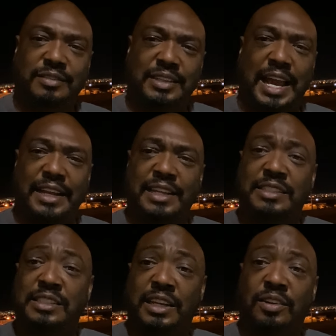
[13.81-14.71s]
Not
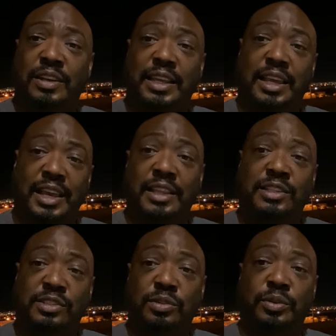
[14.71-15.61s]
necessarily in the
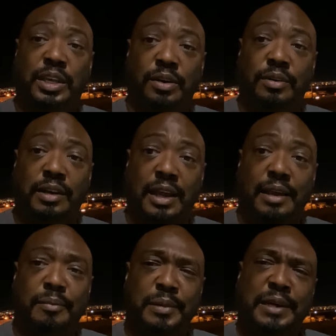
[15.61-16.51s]
studio tonight,
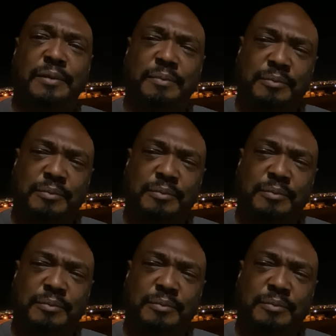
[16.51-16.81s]
but